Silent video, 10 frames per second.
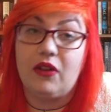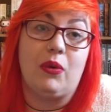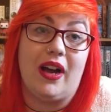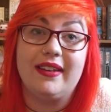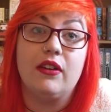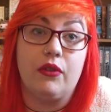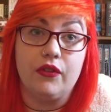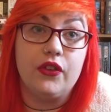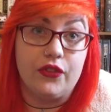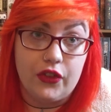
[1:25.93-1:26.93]
Well, I did a
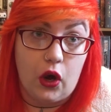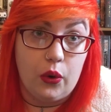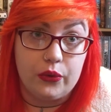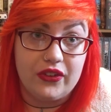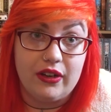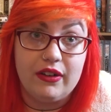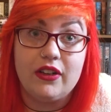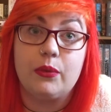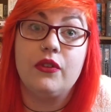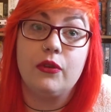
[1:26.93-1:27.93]
review for the whole
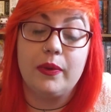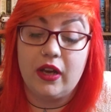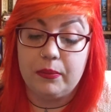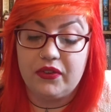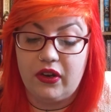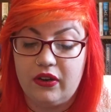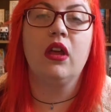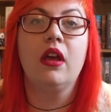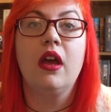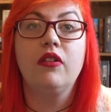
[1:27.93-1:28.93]
series, which will be up soon.
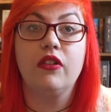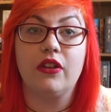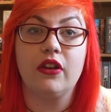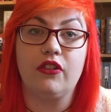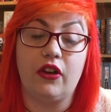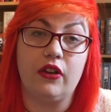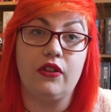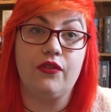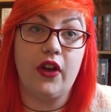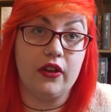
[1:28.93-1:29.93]
Just going to show
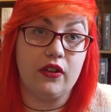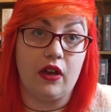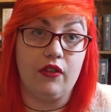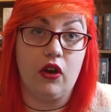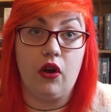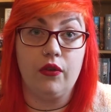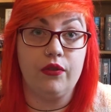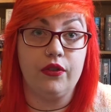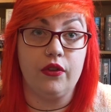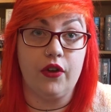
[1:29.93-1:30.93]
you the first cover
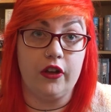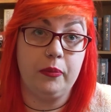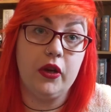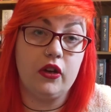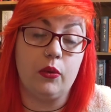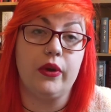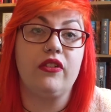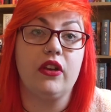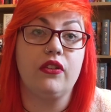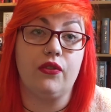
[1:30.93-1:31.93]
of the first book,
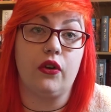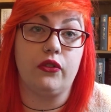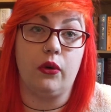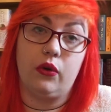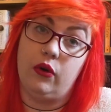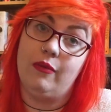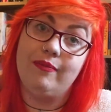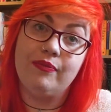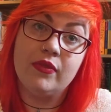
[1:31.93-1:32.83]
which is Foxhole Court.